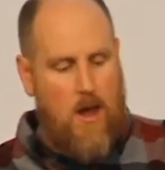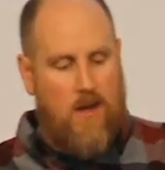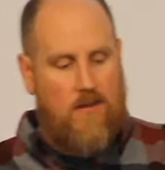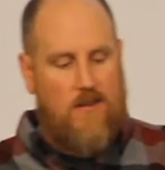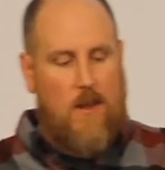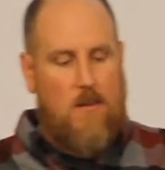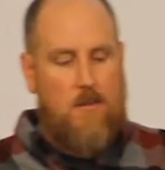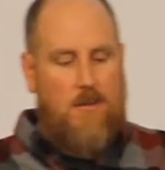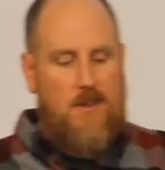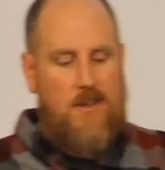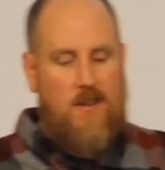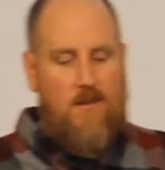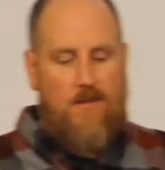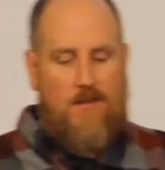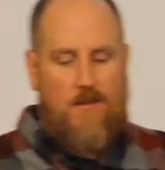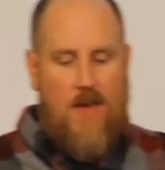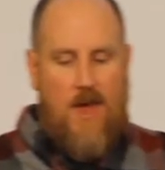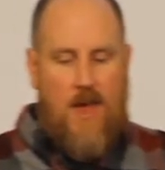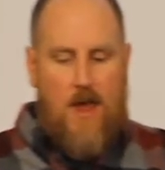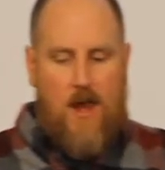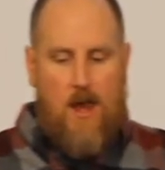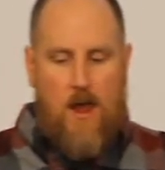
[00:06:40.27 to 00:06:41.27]
Because I believe
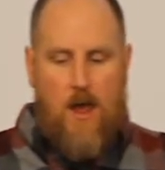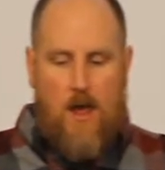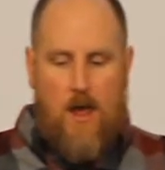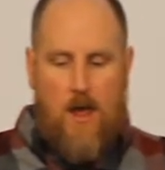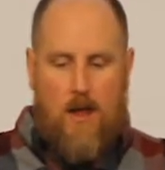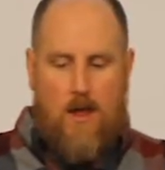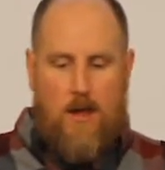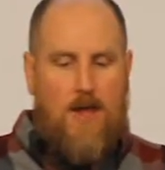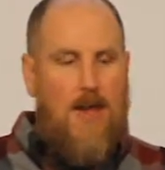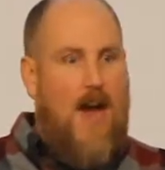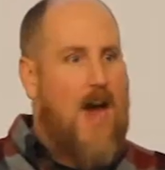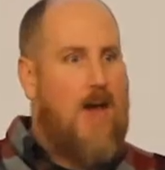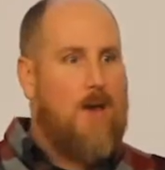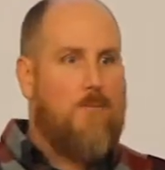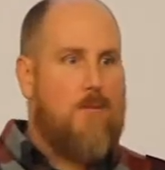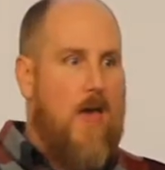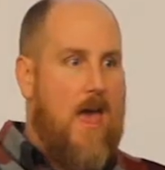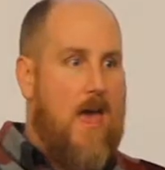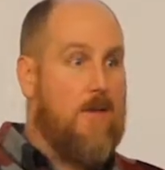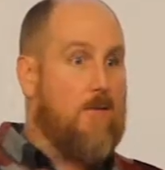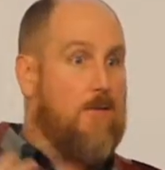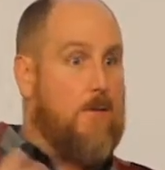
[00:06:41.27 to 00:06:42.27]
that God
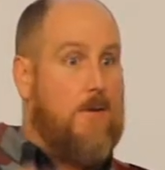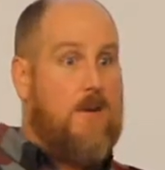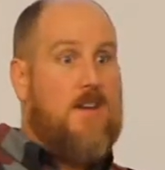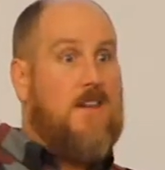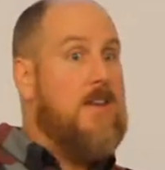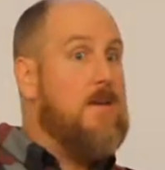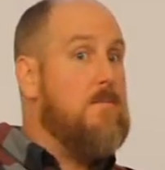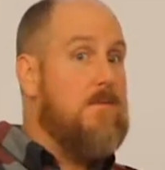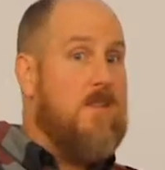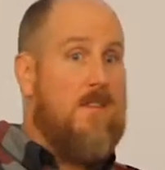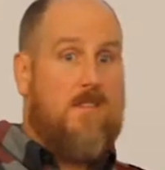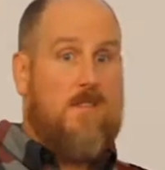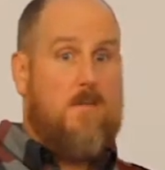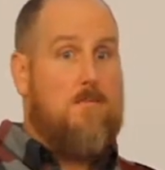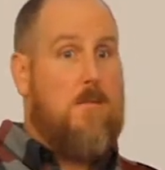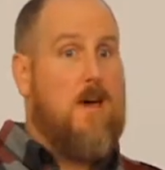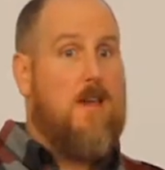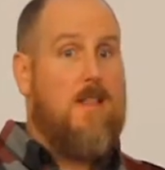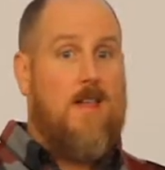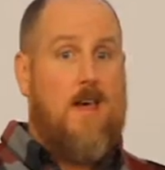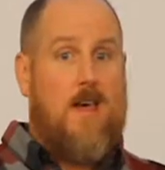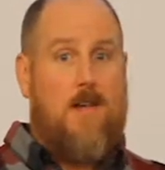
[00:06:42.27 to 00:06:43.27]
has redeemed this in
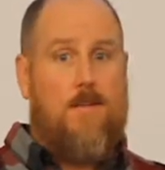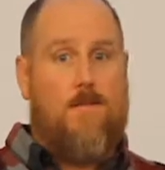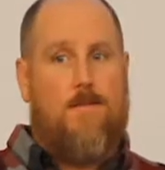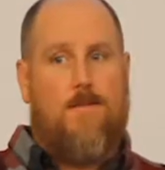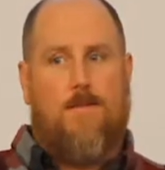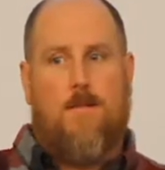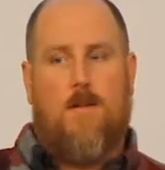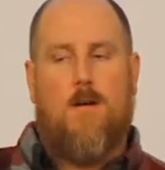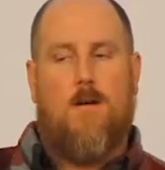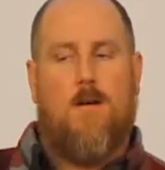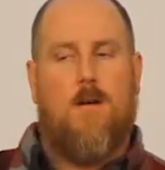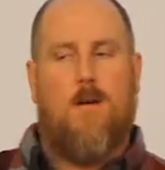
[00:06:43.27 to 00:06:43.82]
my life,